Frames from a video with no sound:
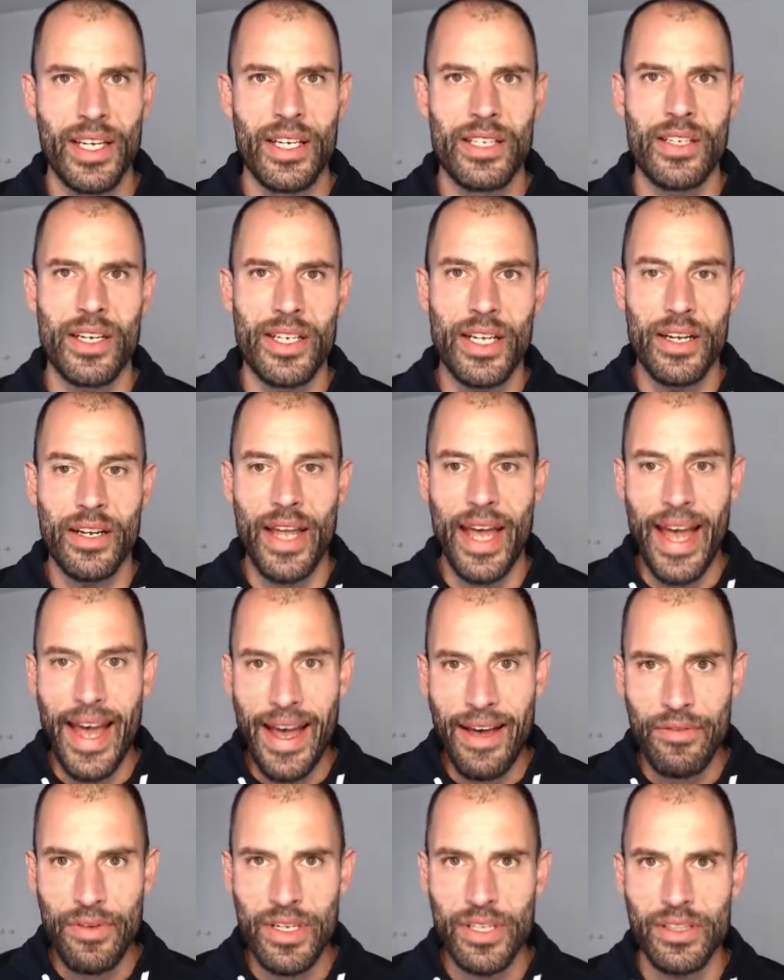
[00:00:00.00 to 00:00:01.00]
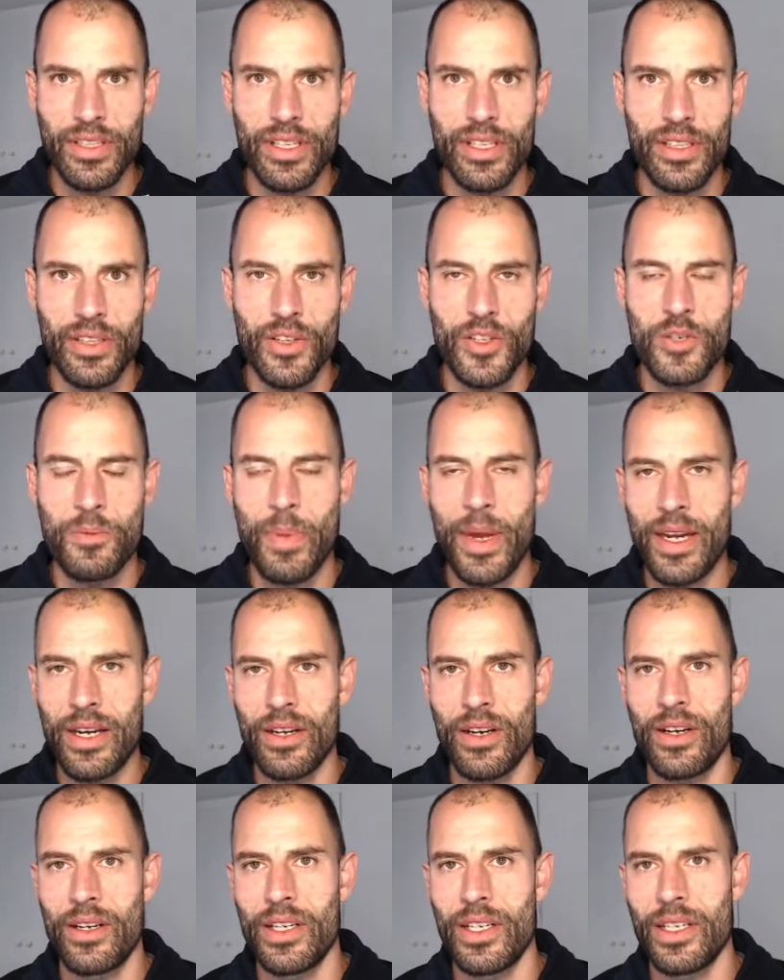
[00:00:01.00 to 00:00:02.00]
So I don't have an eternity to spend
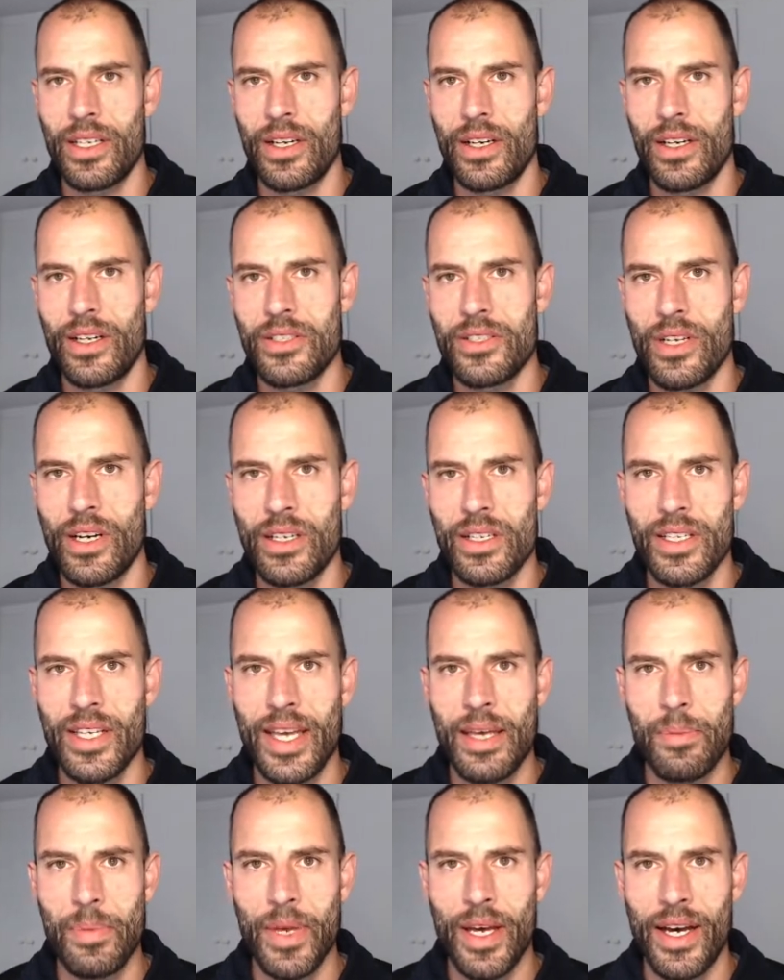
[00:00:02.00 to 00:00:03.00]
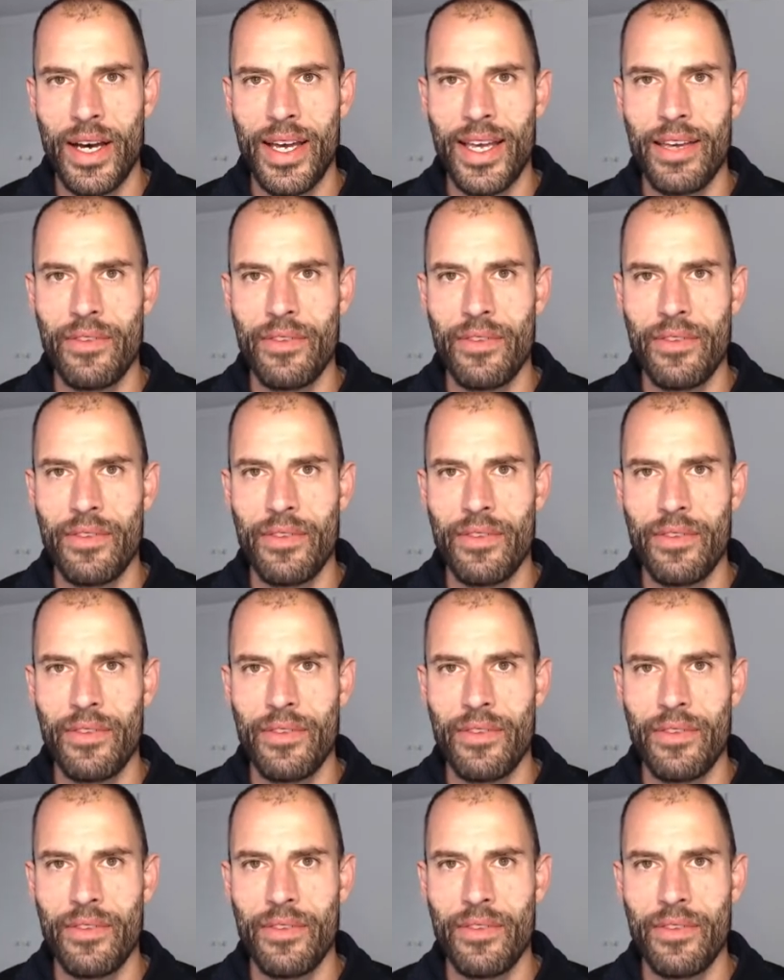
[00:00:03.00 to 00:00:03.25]
on a charting API.